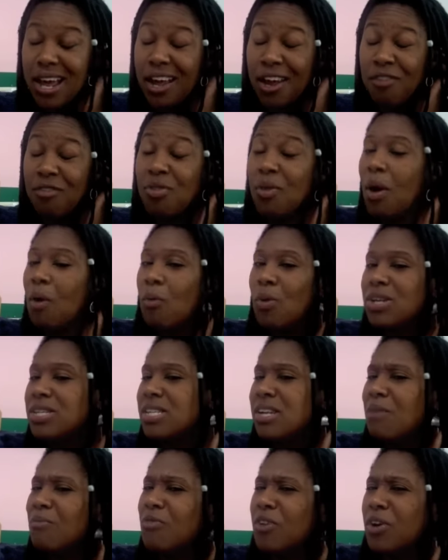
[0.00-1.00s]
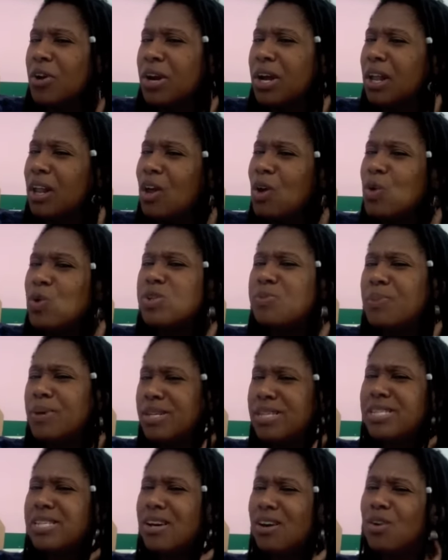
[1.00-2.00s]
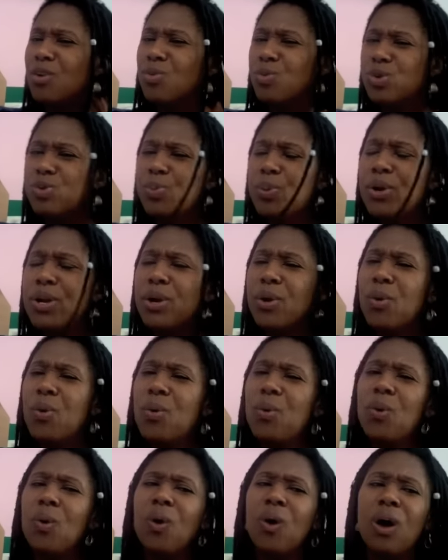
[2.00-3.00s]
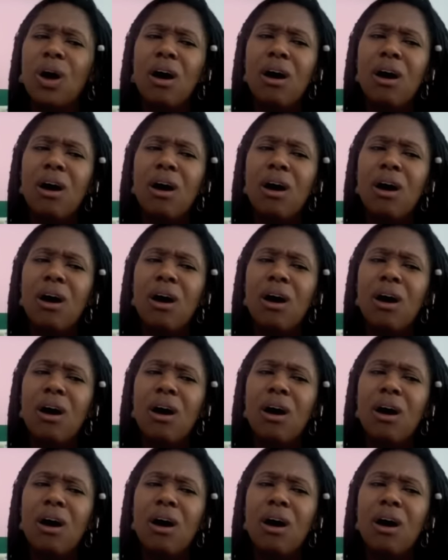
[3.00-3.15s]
even though I wasn't up very close, but still, it was pretty cool.